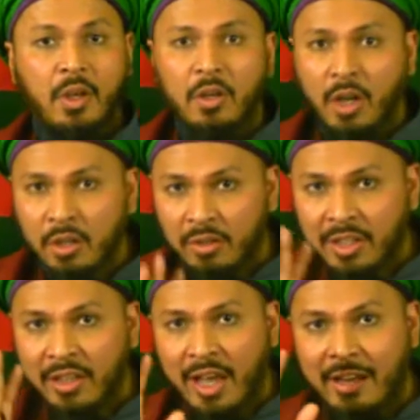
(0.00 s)
Not
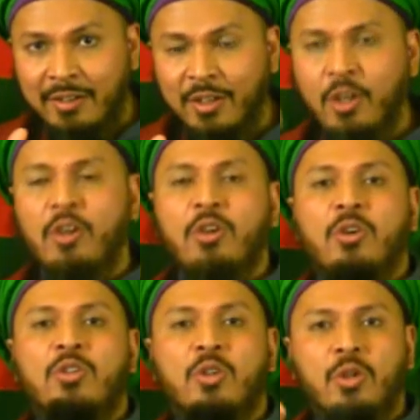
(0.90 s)
only that, you're
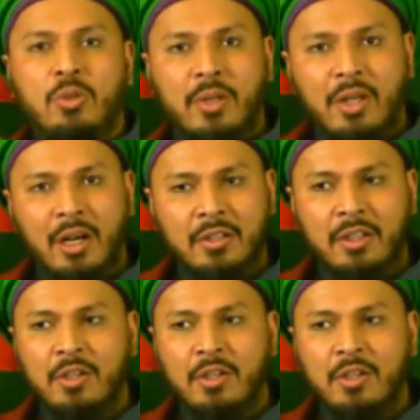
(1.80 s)
going to go to a doctor,